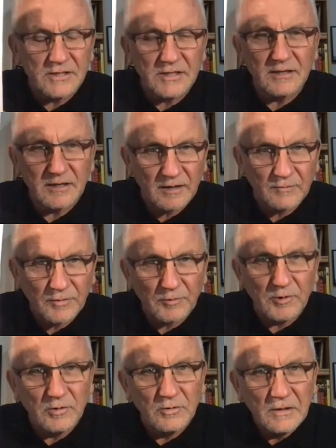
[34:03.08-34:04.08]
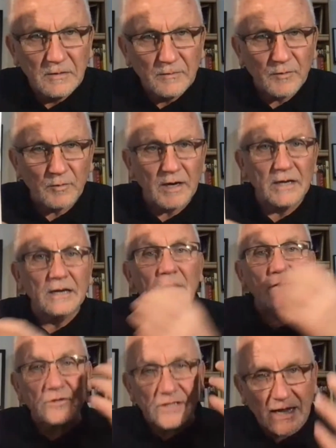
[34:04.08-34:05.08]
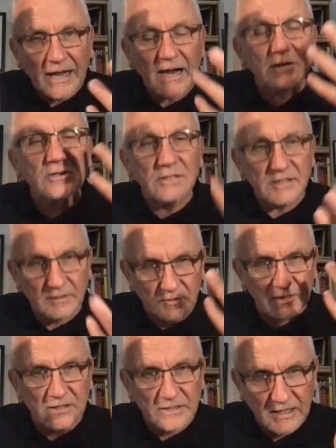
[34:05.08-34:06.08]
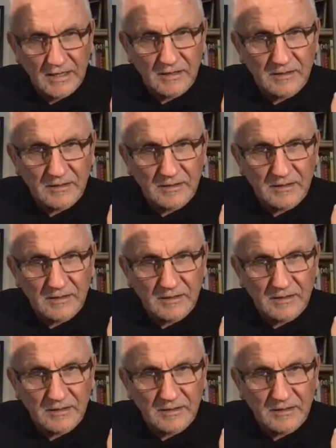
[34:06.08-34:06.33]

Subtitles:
didn't come through, right? There's actions I'm going to take